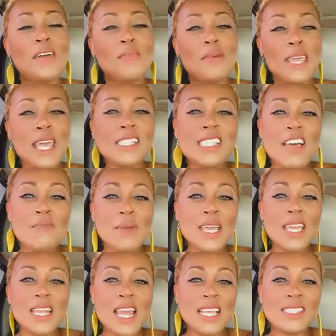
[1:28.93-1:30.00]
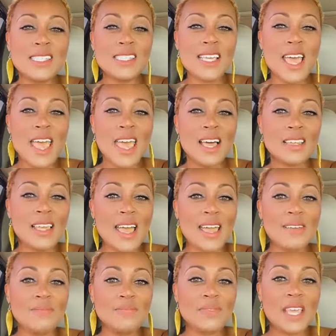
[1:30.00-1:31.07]
because I've been connected to
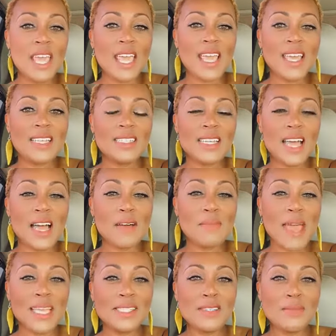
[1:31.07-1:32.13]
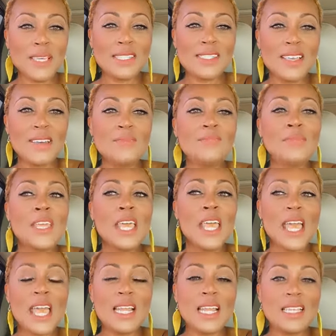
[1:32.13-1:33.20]
ALA, and hey, Tamisa,
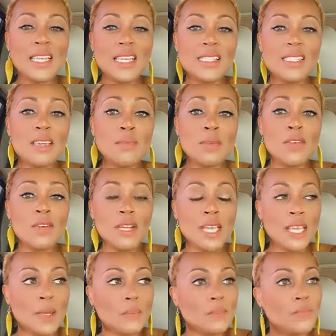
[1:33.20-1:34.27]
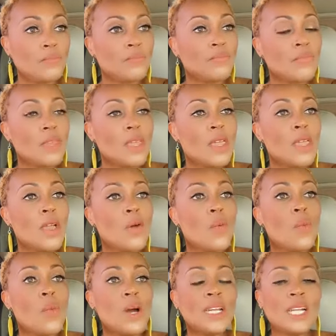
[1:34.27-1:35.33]
and in this community,
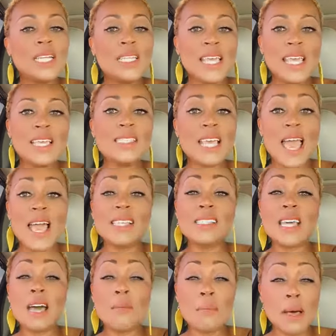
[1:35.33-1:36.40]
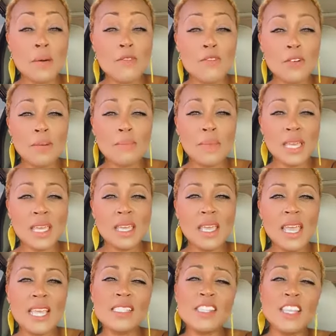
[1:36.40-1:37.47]
one of the things that has come up for me
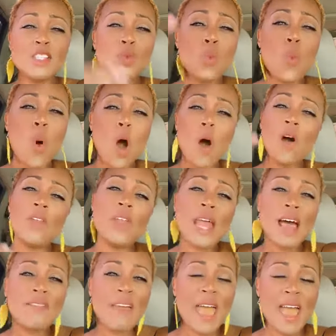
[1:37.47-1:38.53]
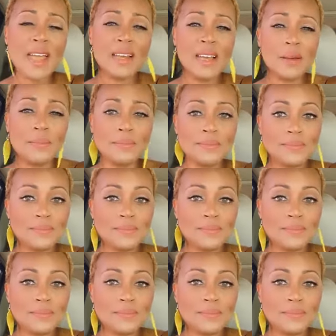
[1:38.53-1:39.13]
is this wall that I've had up.